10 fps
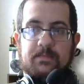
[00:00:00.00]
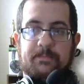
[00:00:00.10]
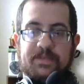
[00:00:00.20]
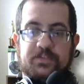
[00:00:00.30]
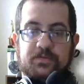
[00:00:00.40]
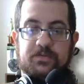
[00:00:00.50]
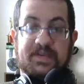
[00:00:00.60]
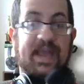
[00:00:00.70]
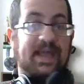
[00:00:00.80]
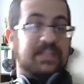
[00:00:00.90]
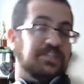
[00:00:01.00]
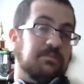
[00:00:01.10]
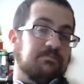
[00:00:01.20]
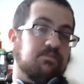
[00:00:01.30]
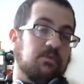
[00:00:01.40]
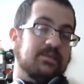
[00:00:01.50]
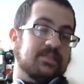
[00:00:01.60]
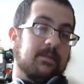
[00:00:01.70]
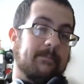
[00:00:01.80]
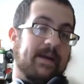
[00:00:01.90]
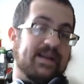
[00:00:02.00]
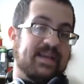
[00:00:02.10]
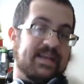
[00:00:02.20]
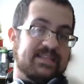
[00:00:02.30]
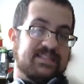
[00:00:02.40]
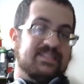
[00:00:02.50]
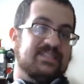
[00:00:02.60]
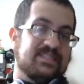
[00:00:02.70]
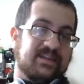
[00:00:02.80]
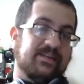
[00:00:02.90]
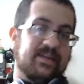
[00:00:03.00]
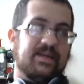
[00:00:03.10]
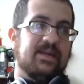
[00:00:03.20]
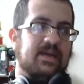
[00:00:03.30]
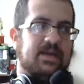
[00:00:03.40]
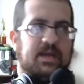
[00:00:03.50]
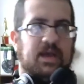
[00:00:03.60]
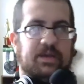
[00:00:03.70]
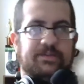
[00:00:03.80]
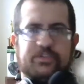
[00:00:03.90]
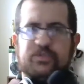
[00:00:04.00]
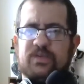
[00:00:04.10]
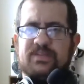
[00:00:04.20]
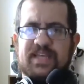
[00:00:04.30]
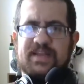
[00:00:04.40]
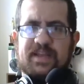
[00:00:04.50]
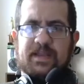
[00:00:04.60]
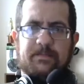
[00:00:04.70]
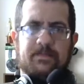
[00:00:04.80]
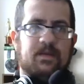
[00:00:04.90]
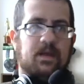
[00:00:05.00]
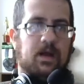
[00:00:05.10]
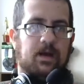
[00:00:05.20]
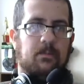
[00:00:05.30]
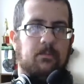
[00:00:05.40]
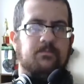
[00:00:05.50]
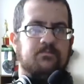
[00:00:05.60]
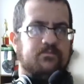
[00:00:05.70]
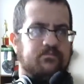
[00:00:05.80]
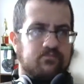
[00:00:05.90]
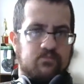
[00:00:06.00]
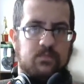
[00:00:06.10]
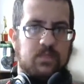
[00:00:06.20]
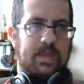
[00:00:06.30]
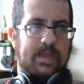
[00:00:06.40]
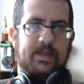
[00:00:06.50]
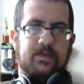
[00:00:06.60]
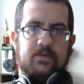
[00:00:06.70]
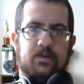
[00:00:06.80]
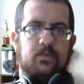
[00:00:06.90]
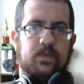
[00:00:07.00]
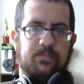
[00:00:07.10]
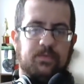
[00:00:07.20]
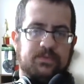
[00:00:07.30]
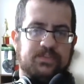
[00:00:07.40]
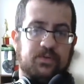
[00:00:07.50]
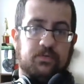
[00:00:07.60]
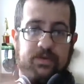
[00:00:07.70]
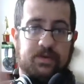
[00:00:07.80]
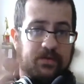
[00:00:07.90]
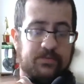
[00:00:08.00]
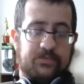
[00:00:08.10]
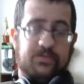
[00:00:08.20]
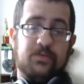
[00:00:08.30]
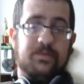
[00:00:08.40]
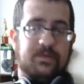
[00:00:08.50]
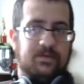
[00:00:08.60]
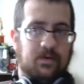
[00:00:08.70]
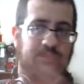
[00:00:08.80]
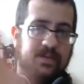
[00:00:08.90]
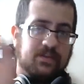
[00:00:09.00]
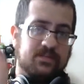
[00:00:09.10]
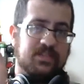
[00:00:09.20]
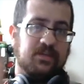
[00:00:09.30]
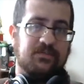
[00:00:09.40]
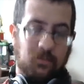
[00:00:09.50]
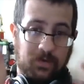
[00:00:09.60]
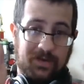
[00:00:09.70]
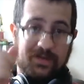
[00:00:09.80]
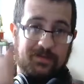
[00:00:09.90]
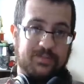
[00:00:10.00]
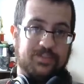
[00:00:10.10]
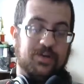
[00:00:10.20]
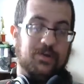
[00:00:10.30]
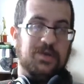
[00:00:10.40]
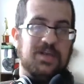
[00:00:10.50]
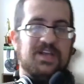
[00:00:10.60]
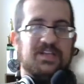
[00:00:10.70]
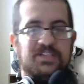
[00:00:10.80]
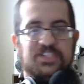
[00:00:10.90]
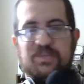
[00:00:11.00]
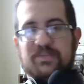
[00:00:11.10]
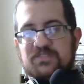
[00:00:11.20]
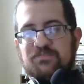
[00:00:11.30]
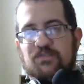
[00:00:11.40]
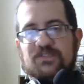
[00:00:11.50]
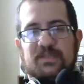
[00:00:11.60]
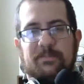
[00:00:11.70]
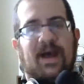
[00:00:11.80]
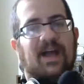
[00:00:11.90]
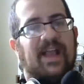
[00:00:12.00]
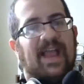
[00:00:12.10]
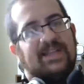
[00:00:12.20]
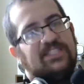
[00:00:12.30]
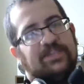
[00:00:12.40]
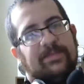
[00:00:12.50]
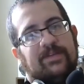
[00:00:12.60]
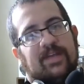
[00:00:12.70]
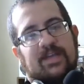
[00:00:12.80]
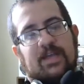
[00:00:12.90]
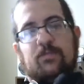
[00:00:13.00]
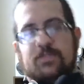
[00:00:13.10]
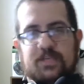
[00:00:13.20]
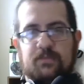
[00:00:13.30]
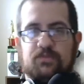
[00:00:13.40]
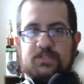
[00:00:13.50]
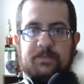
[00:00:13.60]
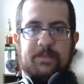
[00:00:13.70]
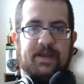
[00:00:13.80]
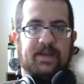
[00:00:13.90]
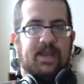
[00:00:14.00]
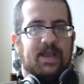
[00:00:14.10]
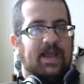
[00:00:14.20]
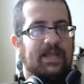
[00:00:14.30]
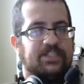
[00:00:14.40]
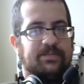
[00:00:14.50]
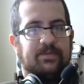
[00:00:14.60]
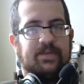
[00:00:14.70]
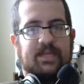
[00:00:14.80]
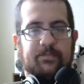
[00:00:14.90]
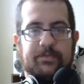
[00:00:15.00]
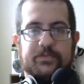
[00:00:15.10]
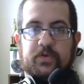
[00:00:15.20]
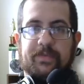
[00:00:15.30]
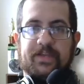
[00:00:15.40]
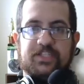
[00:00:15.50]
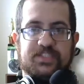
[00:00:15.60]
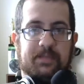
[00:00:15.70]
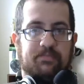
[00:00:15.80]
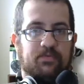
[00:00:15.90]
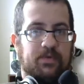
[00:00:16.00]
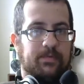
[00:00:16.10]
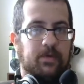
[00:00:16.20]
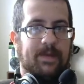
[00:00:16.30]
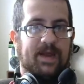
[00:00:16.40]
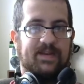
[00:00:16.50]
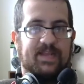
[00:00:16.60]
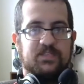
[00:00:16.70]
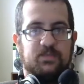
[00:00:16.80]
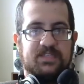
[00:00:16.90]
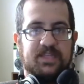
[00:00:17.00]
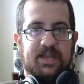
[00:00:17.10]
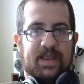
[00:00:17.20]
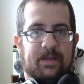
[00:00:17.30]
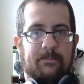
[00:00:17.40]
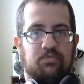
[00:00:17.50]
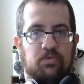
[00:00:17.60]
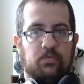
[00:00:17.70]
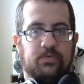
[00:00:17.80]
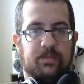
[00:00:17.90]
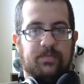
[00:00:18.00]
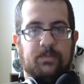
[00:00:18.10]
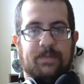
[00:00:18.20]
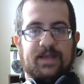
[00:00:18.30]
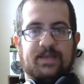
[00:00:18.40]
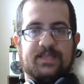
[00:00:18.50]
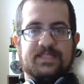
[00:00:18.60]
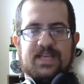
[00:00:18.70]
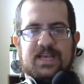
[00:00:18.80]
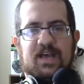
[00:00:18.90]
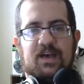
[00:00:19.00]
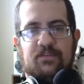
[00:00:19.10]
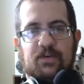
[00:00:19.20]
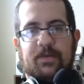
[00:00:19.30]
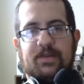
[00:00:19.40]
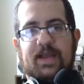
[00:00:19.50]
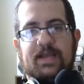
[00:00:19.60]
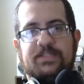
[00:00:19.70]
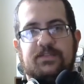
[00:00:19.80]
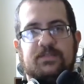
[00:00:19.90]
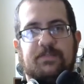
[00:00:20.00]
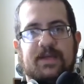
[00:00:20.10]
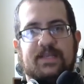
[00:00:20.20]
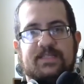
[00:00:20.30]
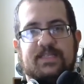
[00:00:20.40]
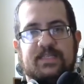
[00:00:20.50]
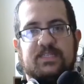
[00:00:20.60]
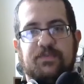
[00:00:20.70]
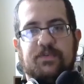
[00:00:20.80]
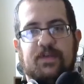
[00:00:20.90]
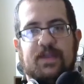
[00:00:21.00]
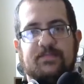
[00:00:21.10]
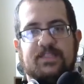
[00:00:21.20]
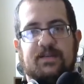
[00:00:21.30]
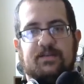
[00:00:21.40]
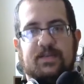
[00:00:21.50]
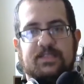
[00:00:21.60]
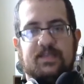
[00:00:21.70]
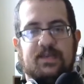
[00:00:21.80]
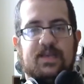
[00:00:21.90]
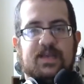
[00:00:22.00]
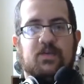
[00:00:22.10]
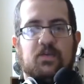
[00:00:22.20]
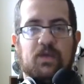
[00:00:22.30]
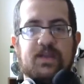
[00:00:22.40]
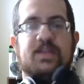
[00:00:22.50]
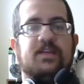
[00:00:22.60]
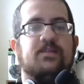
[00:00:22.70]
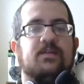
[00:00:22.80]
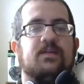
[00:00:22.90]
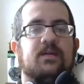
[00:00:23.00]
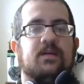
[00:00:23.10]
be sure to catch Pro Wrestling Podcast this Sunday, usually around 10 a.m. And, we upload the show right here on YouTube and all that good stuff. You want to hit up the show. The Gmail is prowrestlingpod@gmail.com. Once again, prowrestlingpod@gmail.com. The Twitter page is @ProWPodcast. Once again, @ProWPodcast. Available on iTunes, Podcast Act, Spreaker, Amazon Alexa, right here